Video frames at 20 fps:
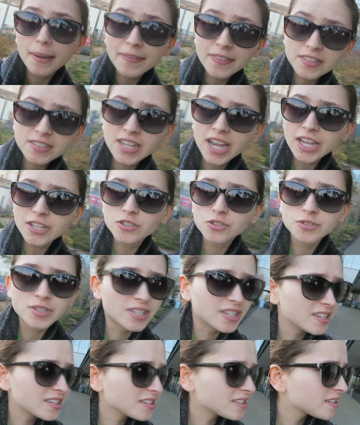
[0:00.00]
at the
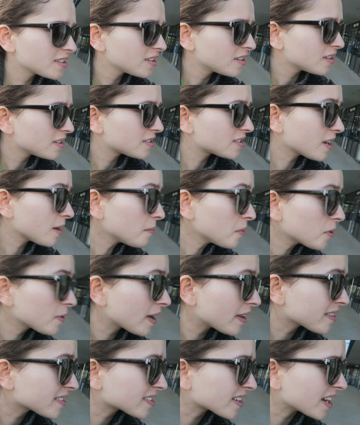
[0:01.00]
Skytree, somewhere
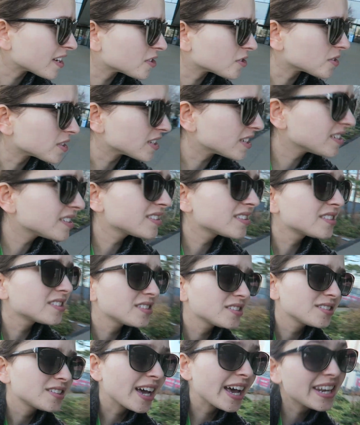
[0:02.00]
around the Skytree,
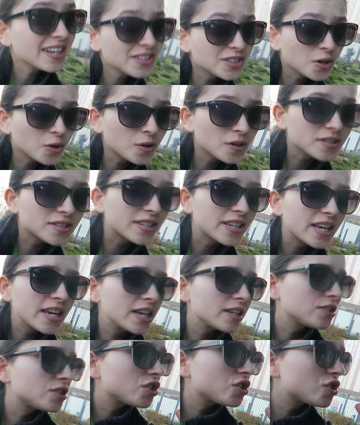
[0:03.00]
heading towards it.
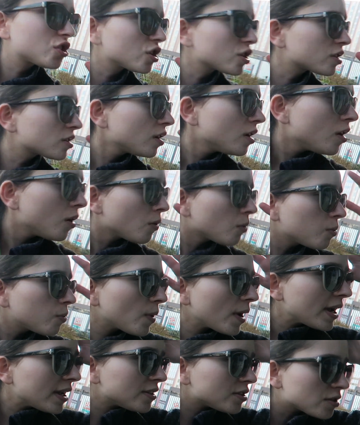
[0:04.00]
It just took
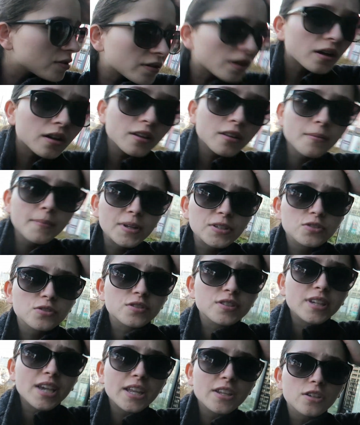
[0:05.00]
way too long in the
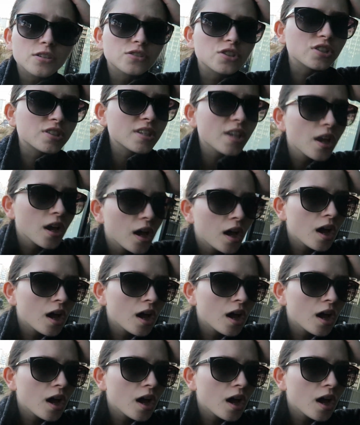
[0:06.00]
metro to get here. Just